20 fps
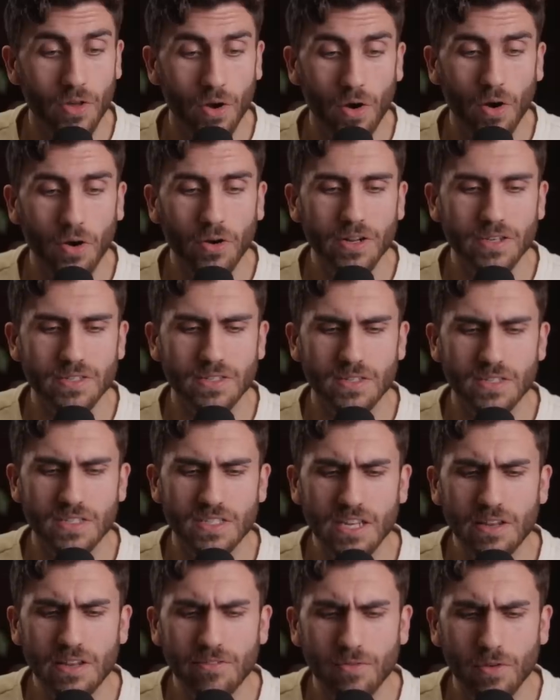The heart is
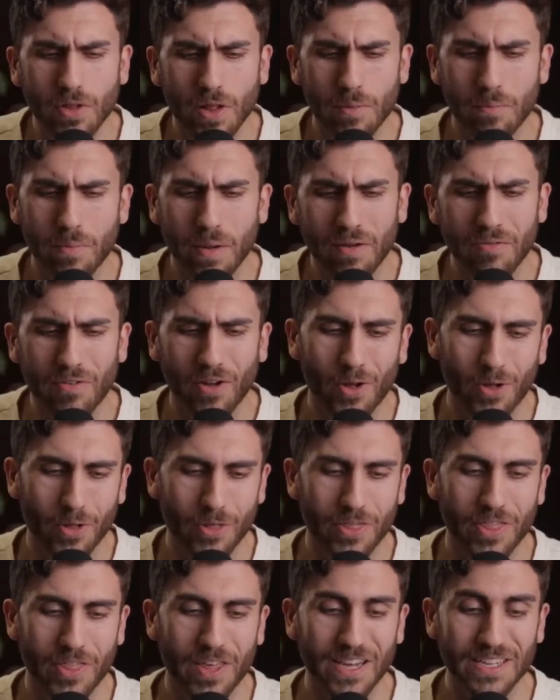deceitful above all
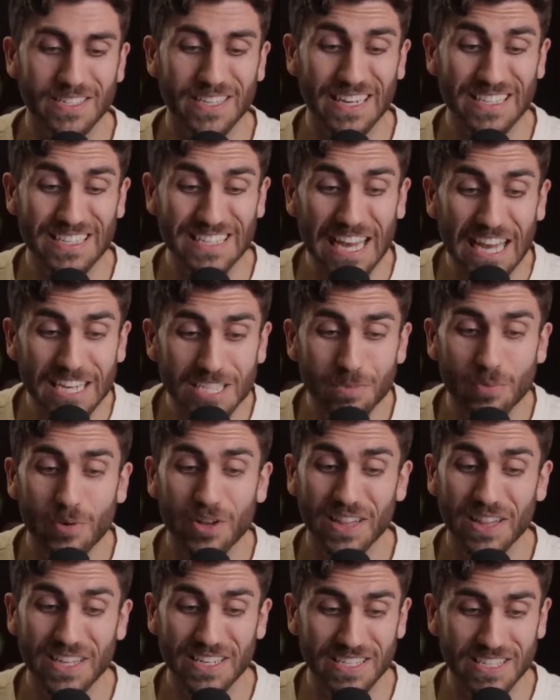things and
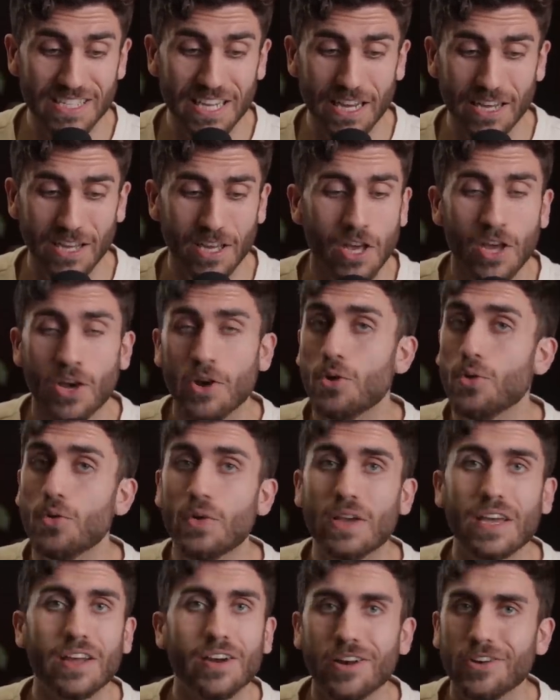desperately sick. Who
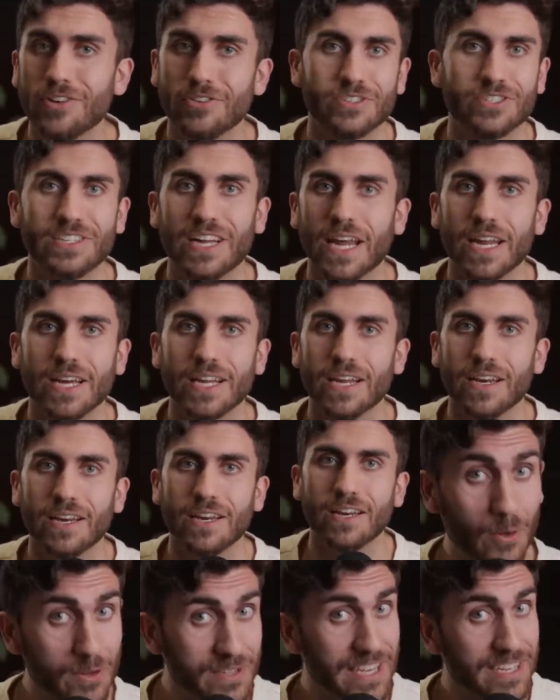can understand it?
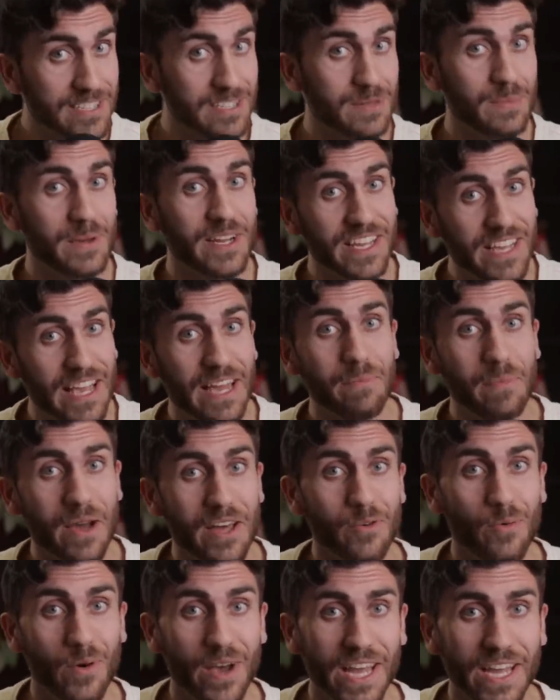Old Testament again, by
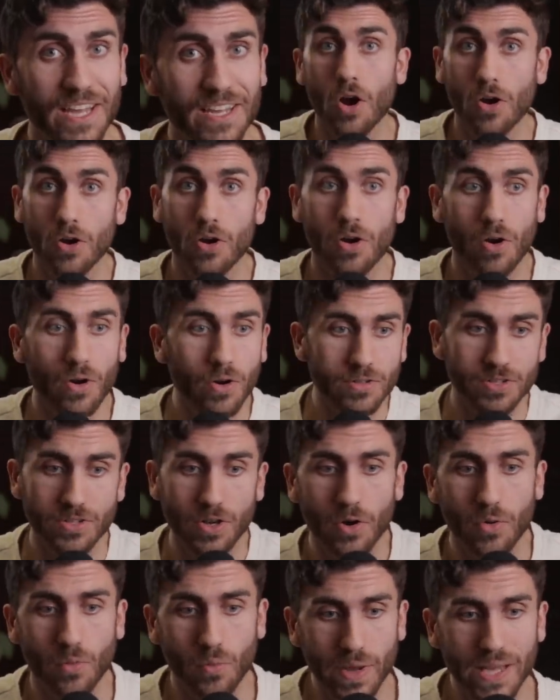the way. Our hearts
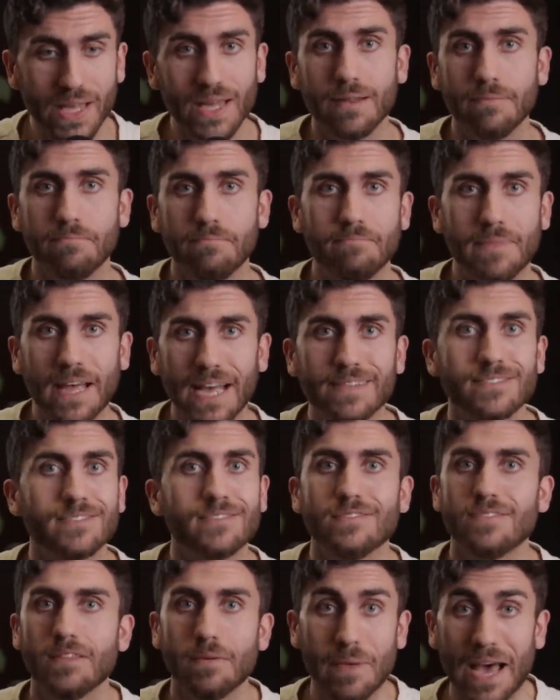are wicked.
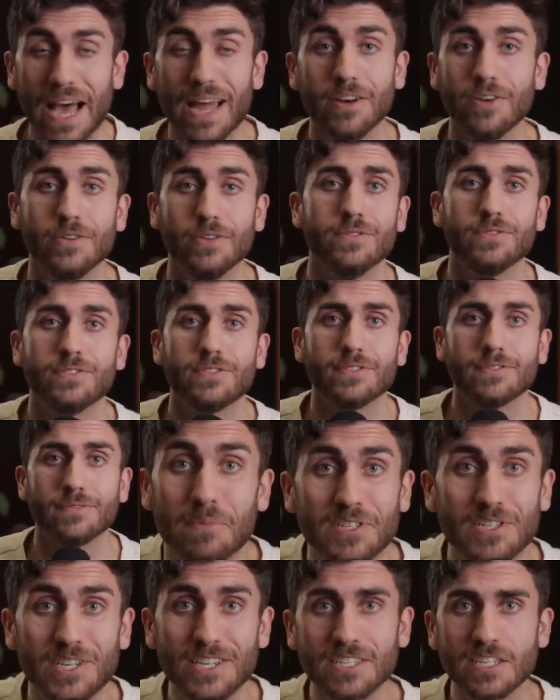That's the bad news.
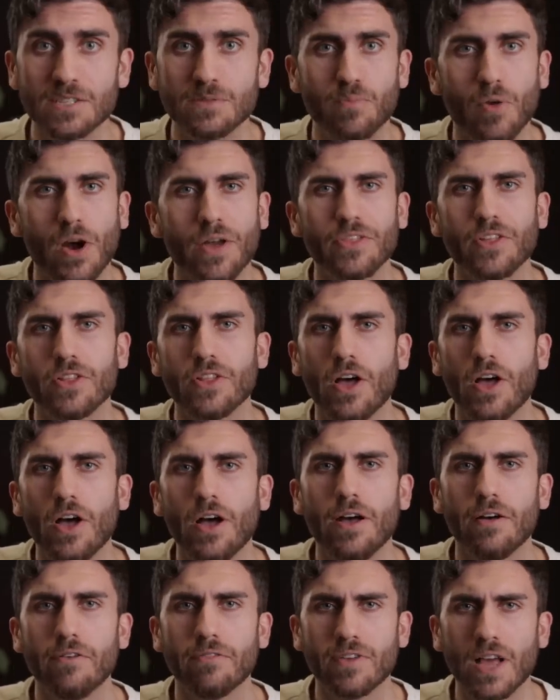But Jesus brought the law
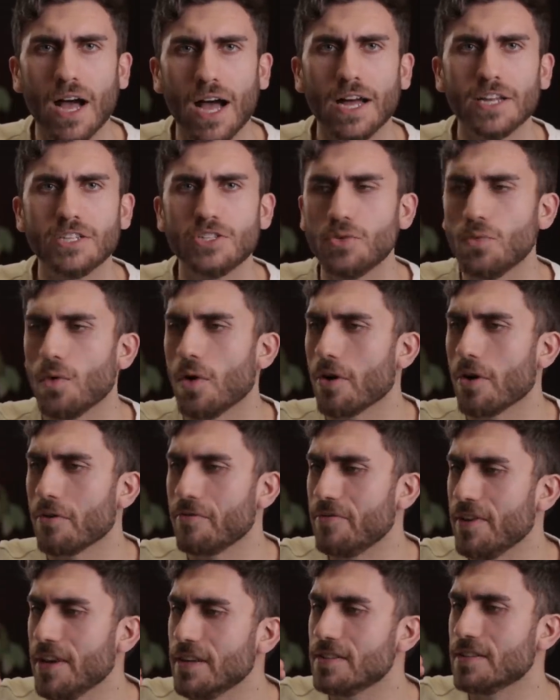of God to our
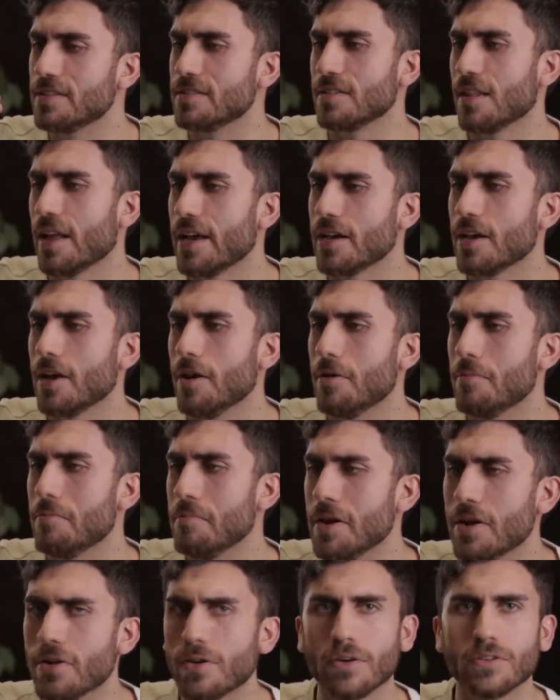faces like a
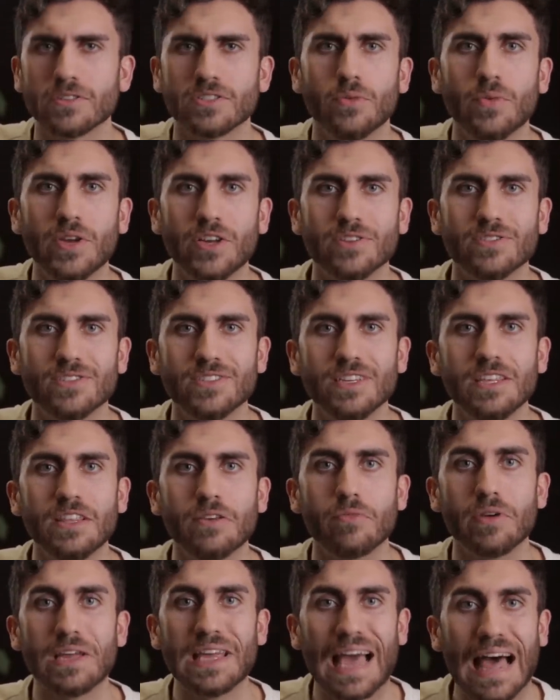mirror so we could see
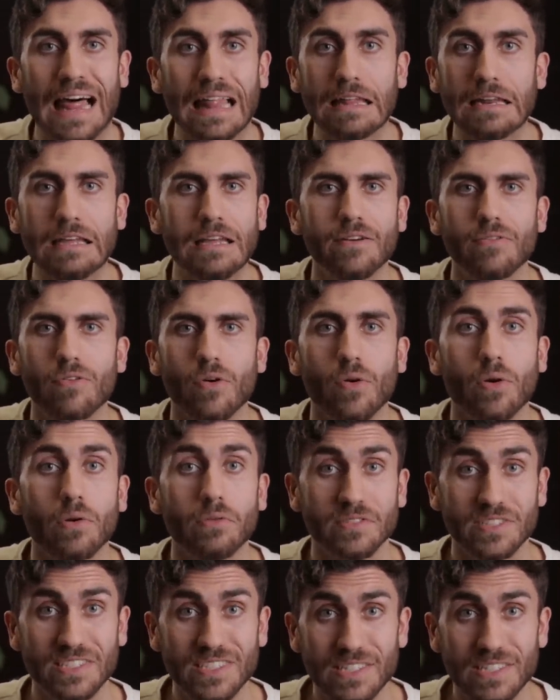the reality of our own